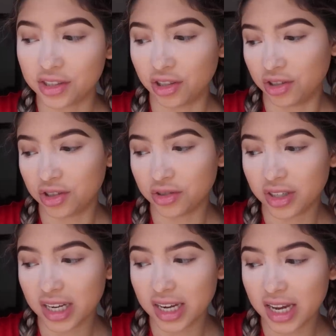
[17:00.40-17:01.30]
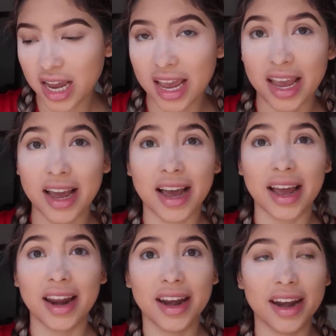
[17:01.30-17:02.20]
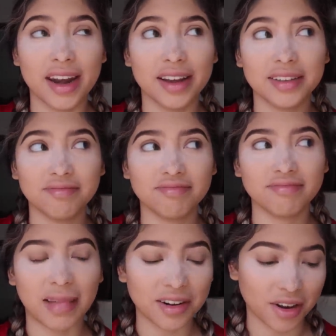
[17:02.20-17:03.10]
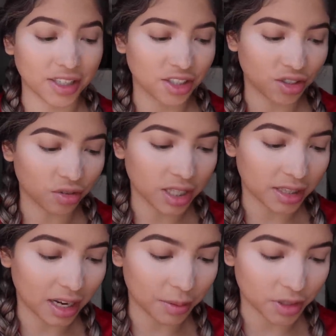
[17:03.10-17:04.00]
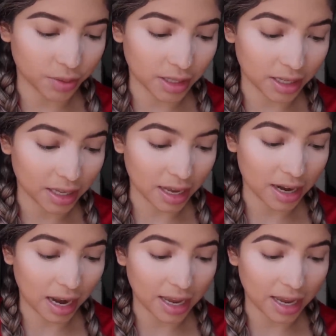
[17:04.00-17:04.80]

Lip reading: surgery, and I don't know, I just don't think that I would do it again.